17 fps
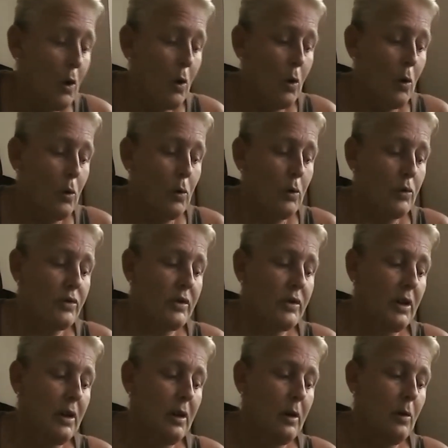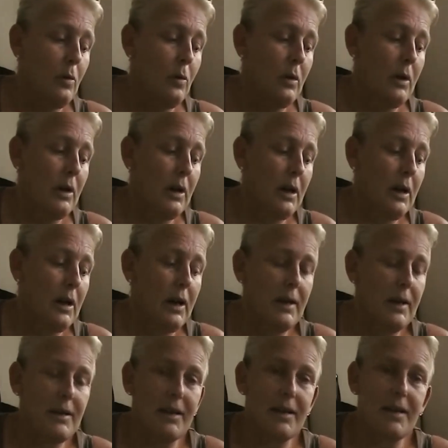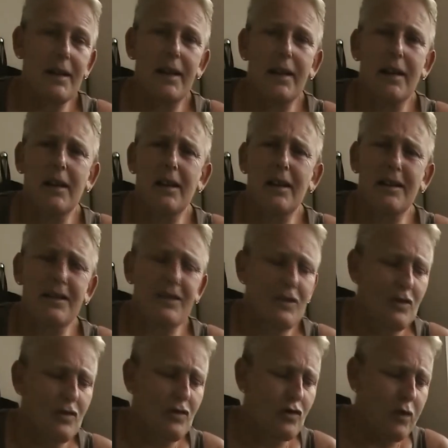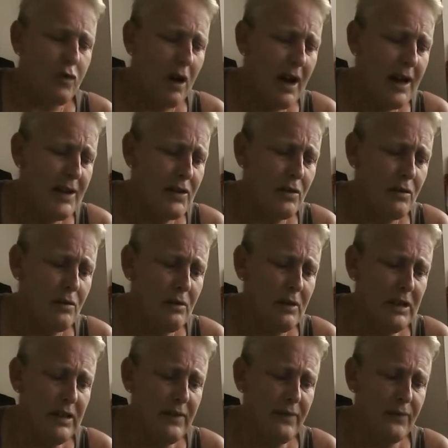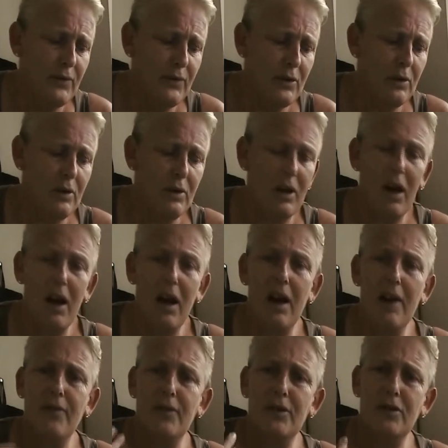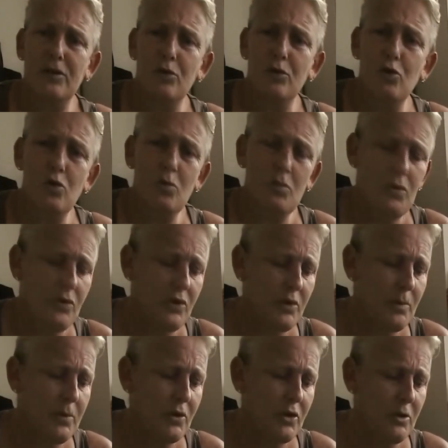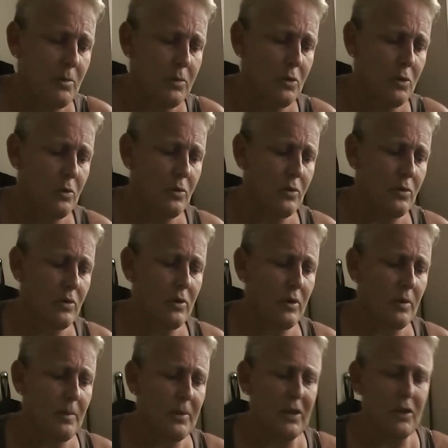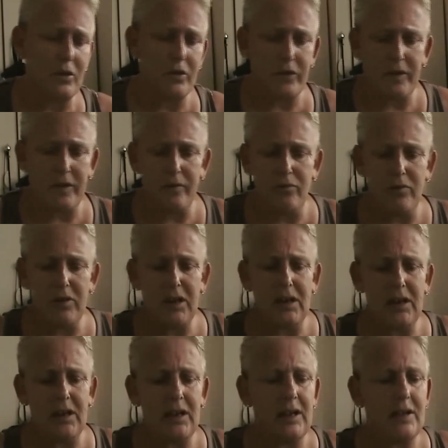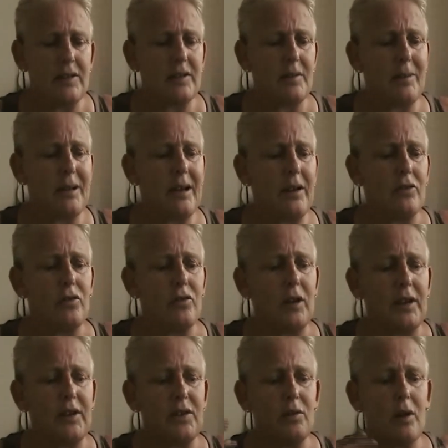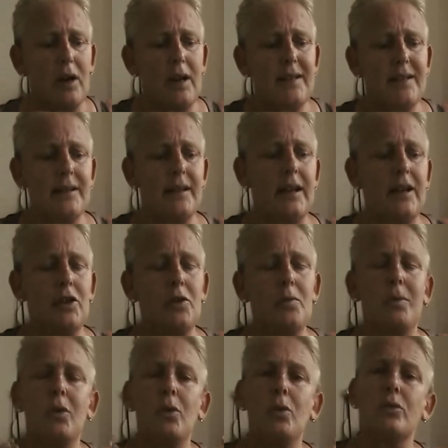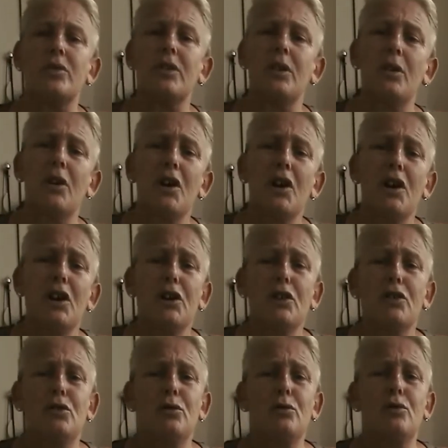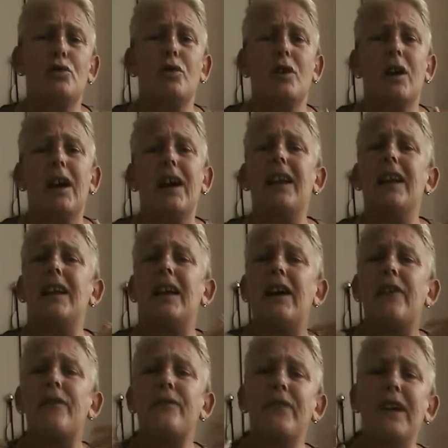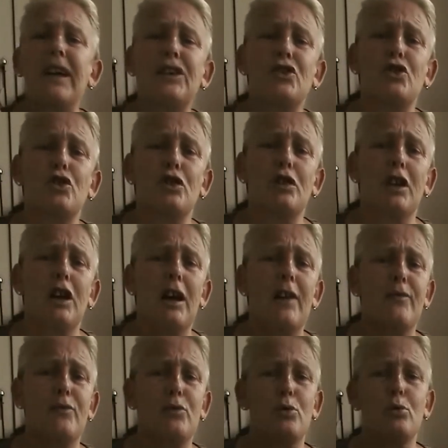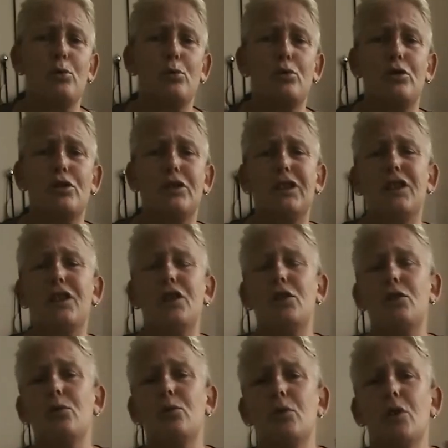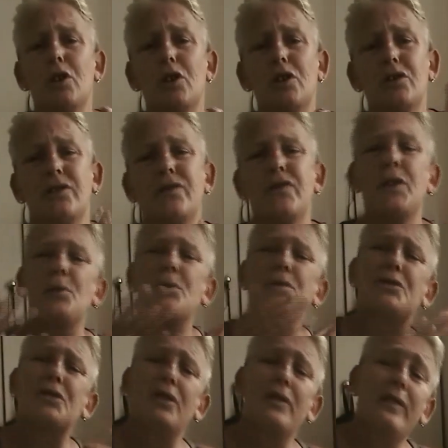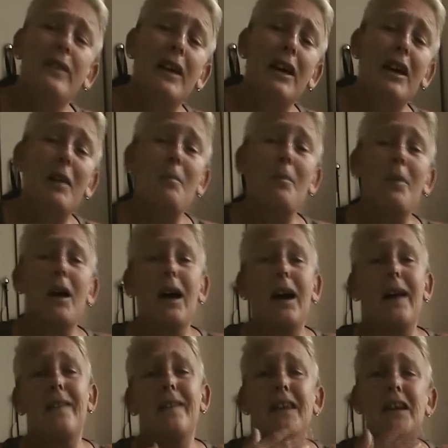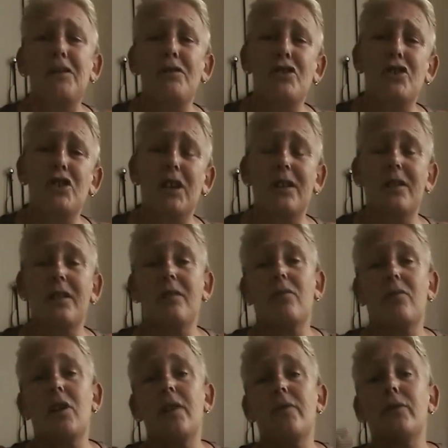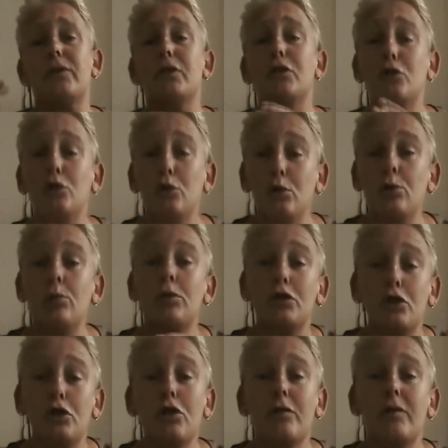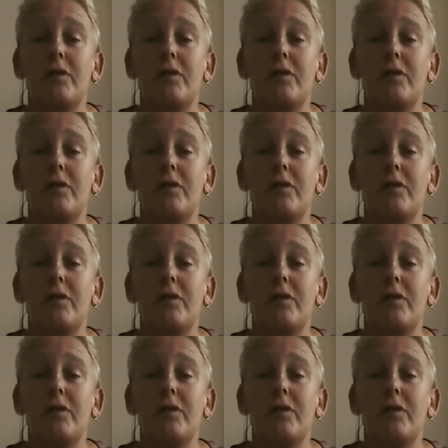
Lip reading: Also, as I say, try to live your life as normal as possible, because really it's about trying to isolate you, but also to try and affect your life, to steer you to focus on them and their agenda rather than you and your